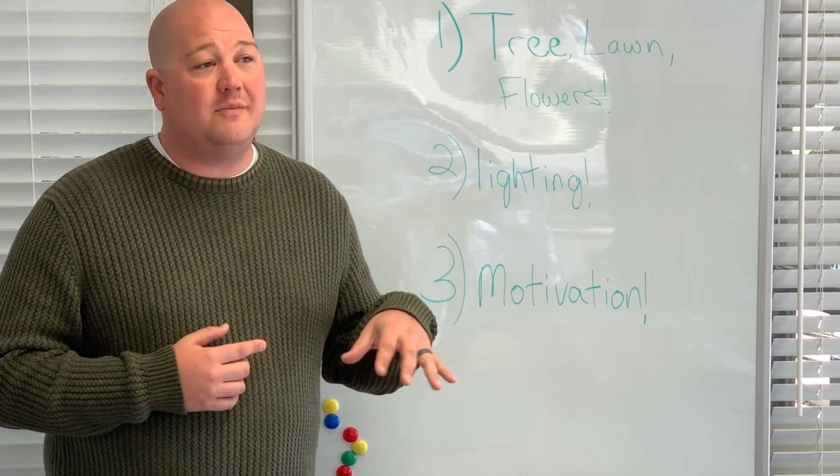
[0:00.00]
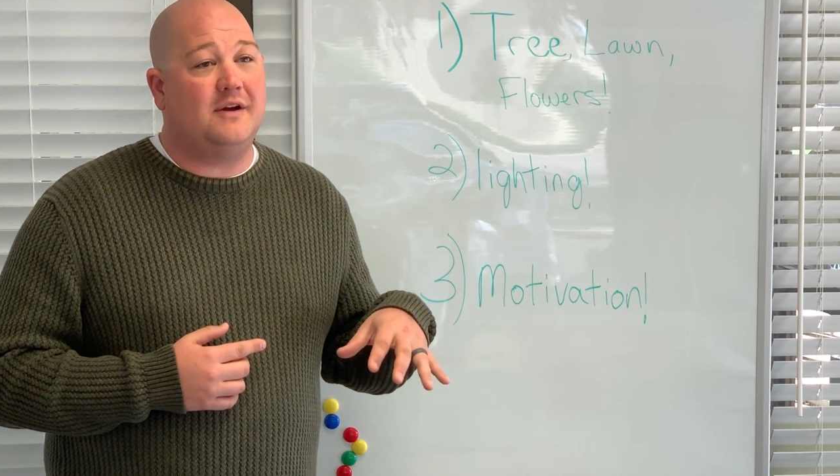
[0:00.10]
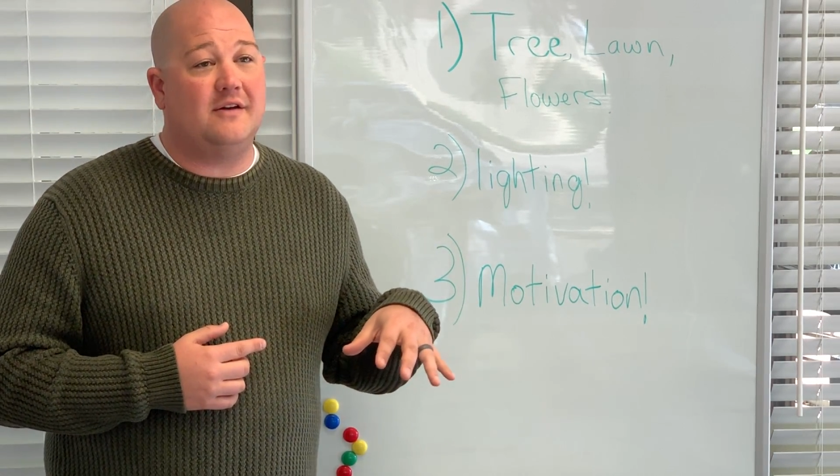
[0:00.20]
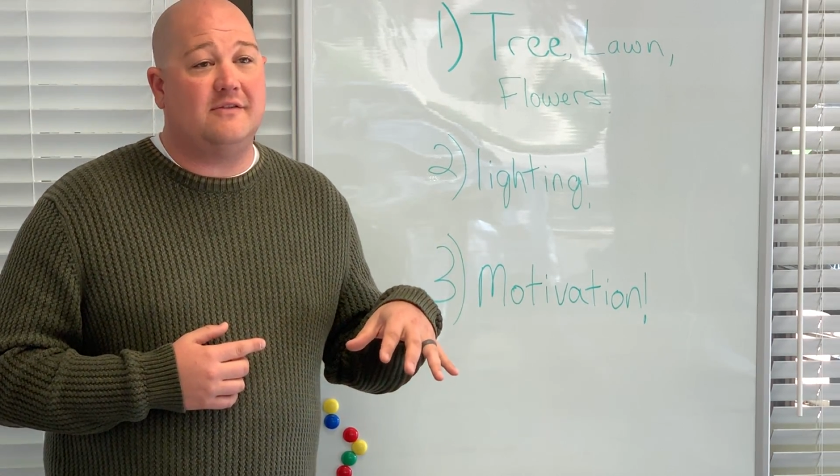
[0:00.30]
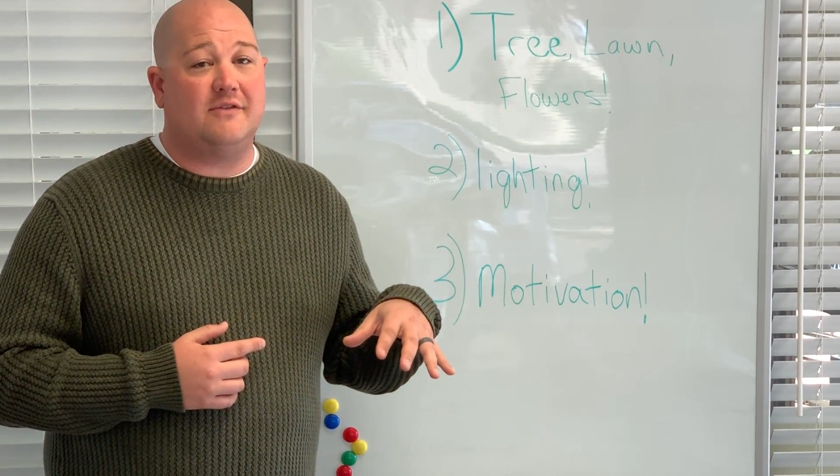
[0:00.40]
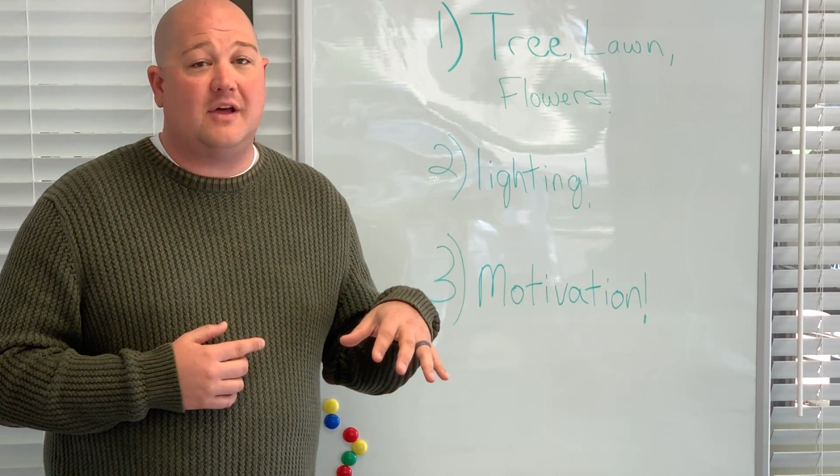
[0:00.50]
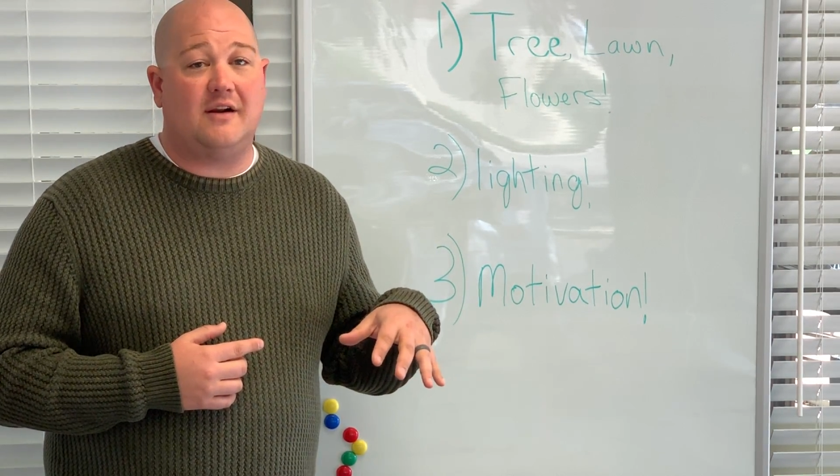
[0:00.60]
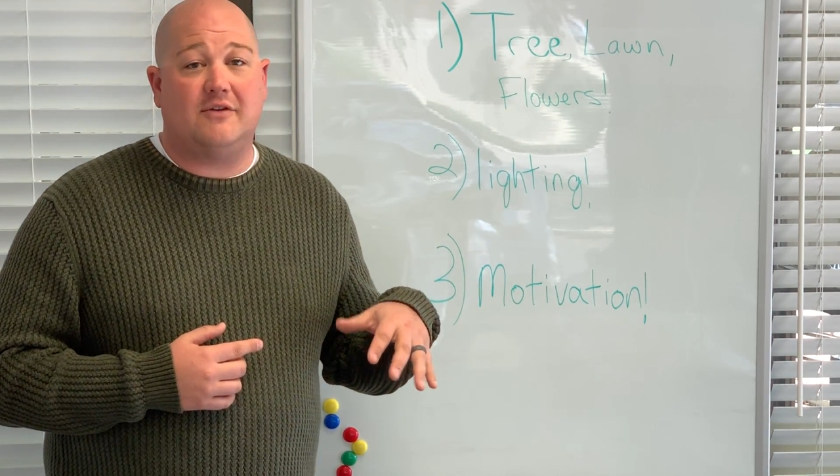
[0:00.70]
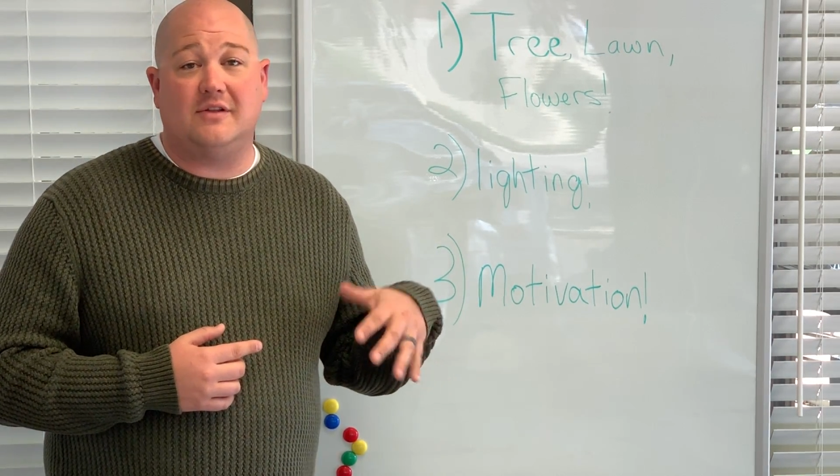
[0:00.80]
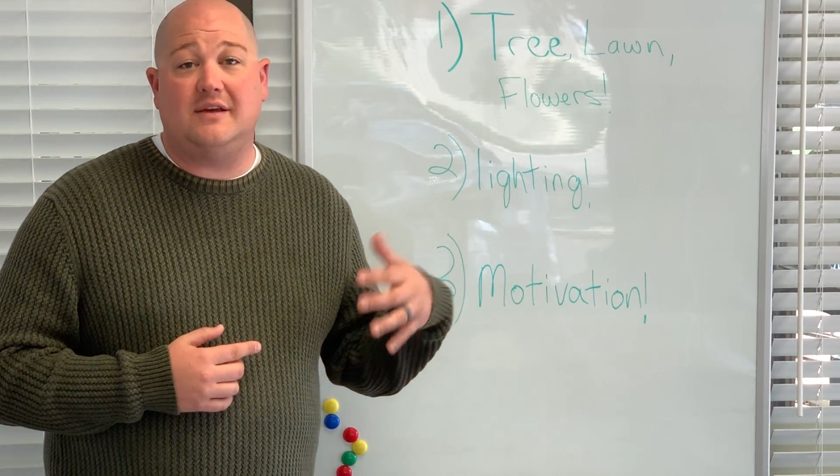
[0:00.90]
because of a lot
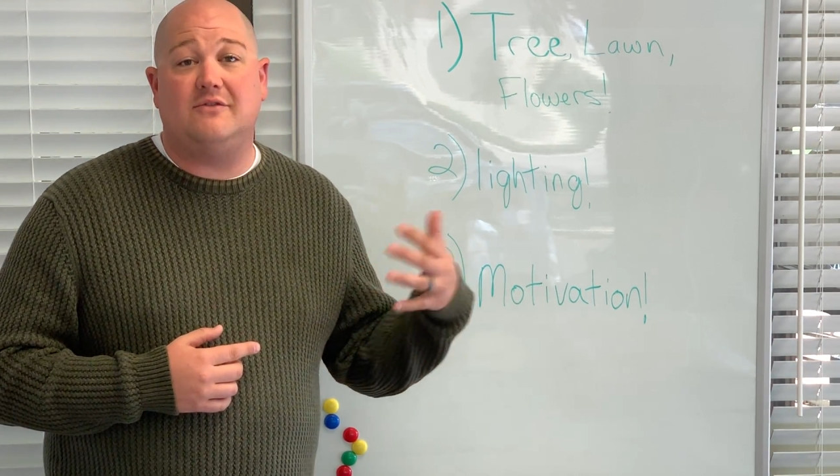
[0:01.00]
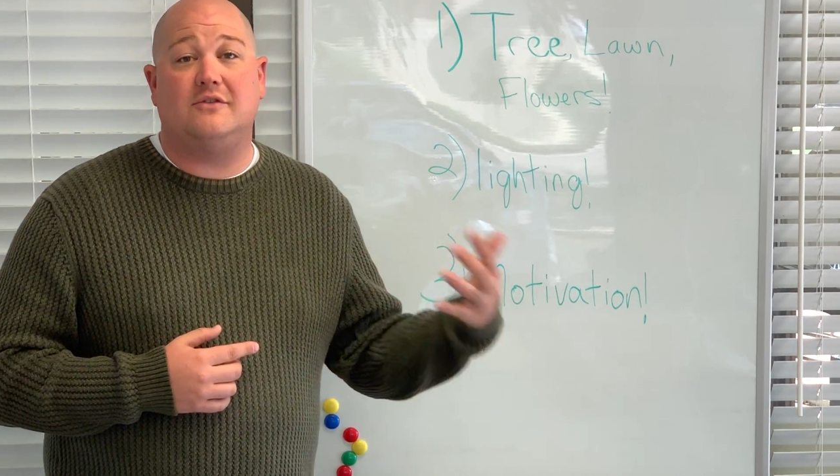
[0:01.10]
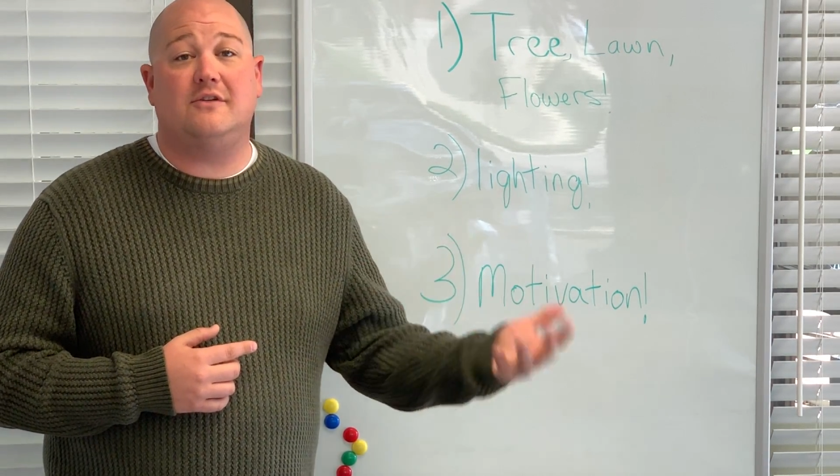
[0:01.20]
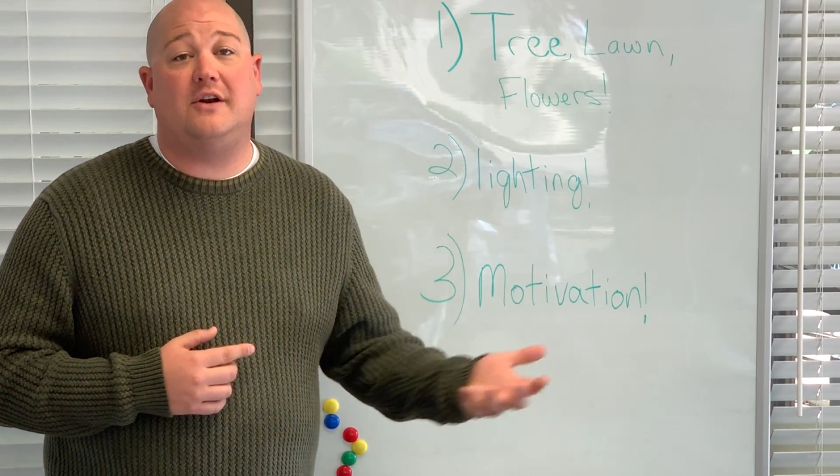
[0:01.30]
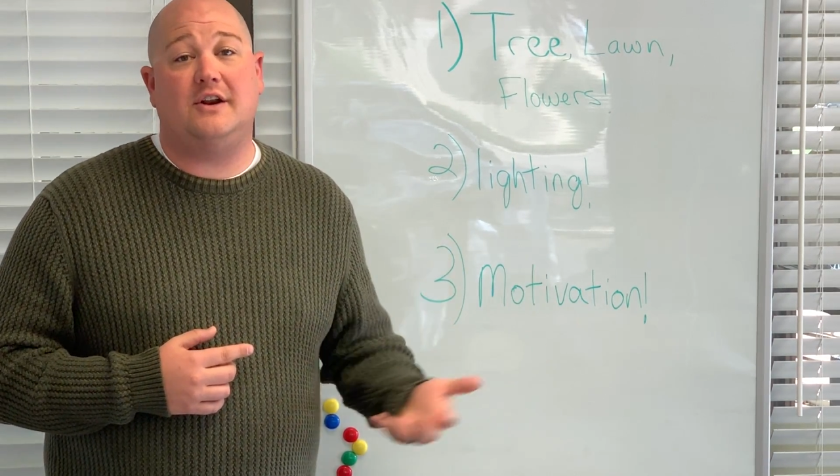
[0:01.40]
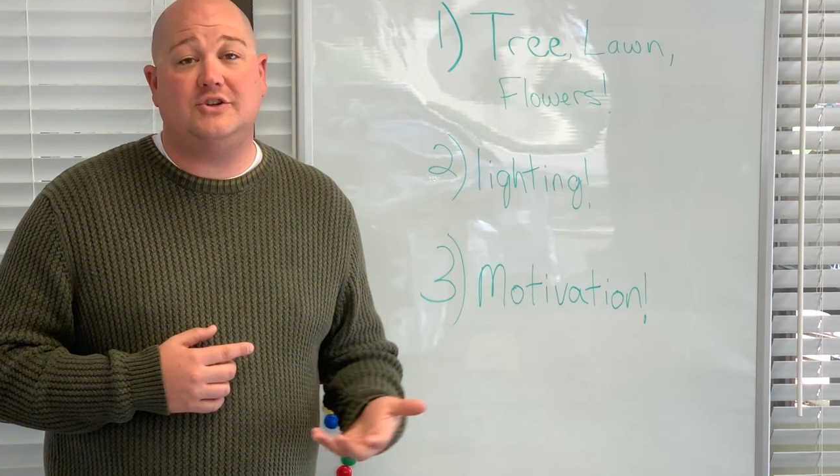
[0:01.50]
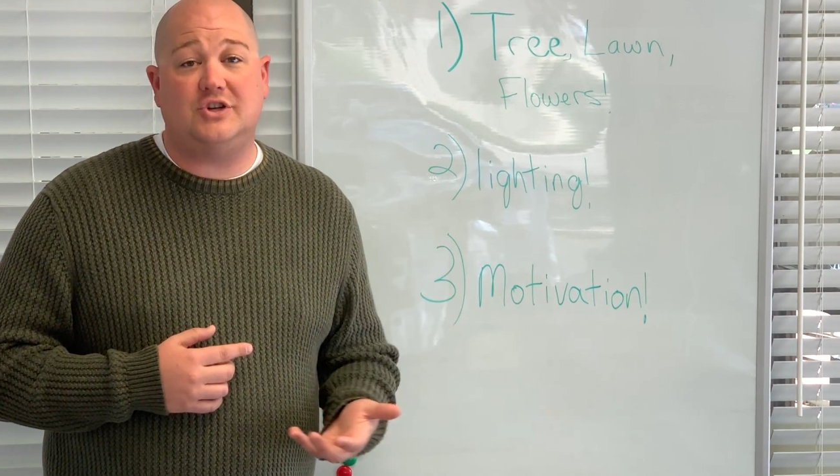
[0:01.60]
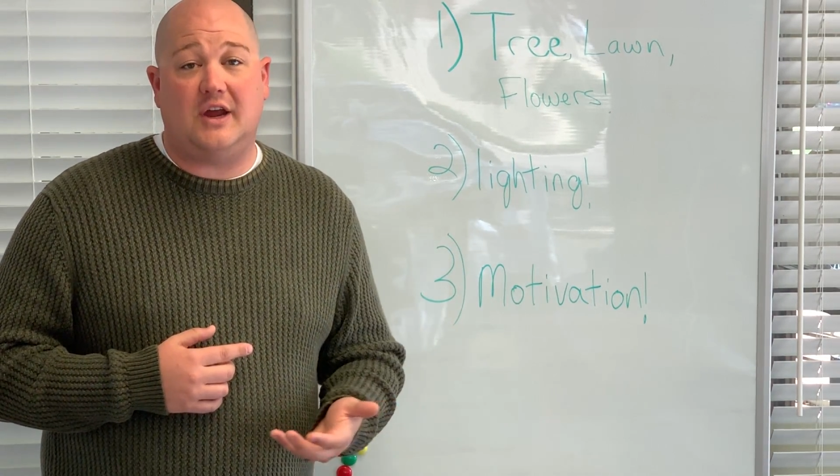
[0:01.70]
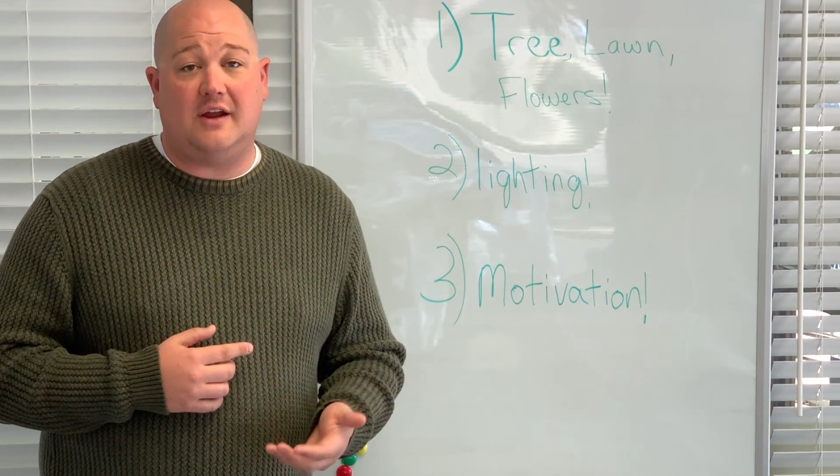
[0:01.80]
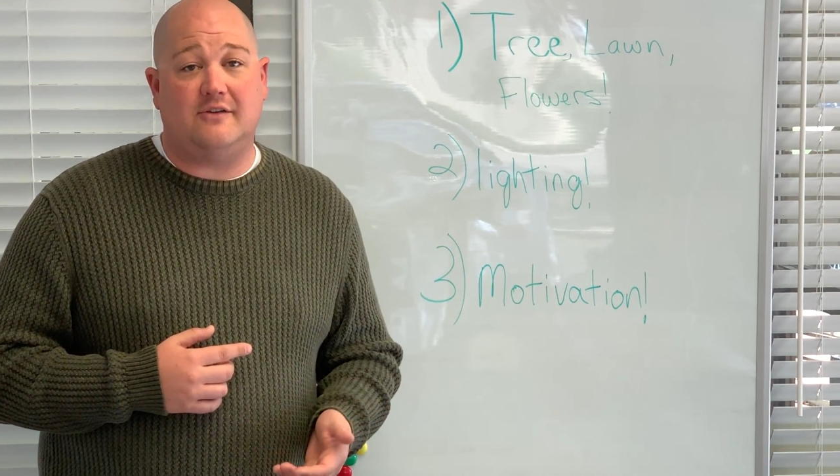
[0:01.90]
of our leaves are starting to
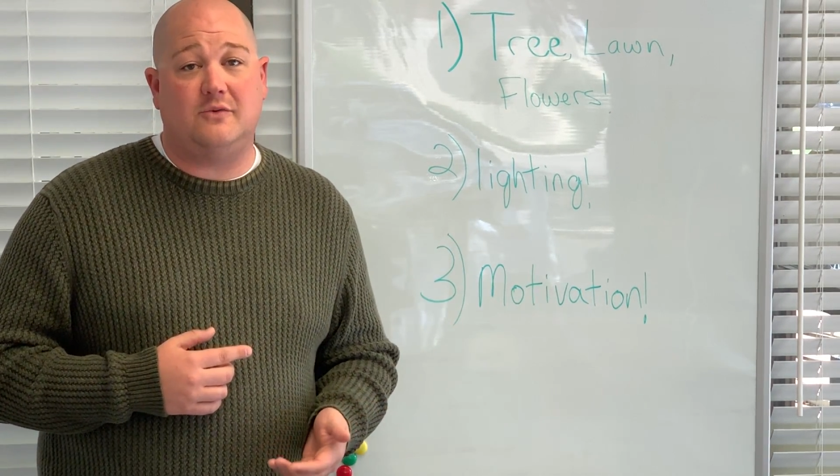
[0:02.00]
change.